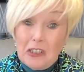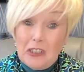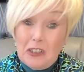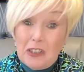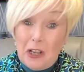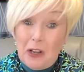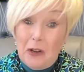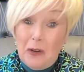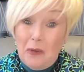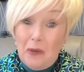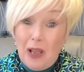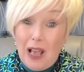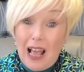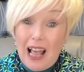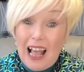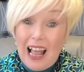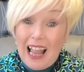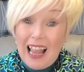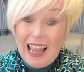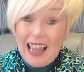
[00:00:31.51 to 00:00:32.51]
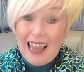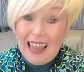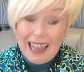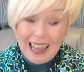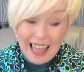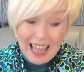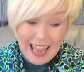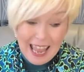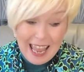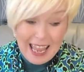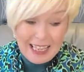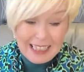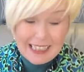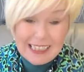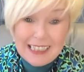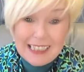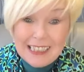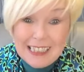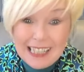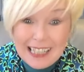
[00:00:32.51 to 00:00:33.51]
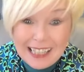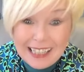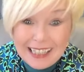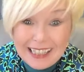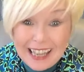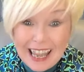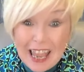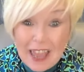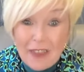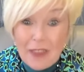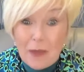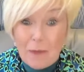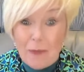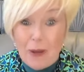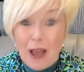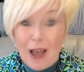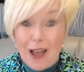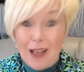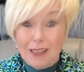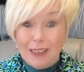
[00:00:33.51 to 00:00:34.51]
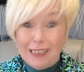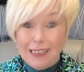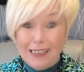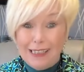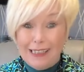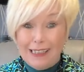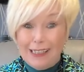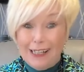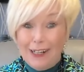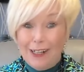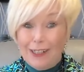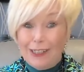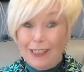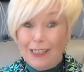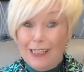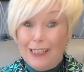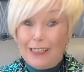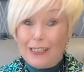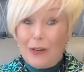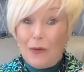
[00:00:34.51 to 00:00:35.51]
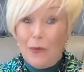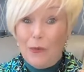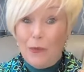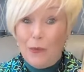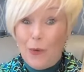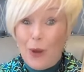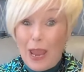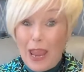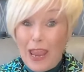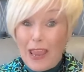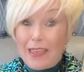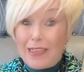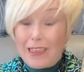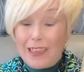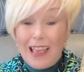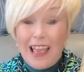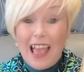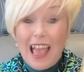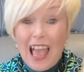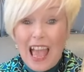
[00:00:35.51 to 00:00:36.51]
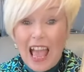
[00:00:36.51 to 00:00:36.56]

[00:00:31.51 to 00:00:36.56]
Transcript: So let's get the party started with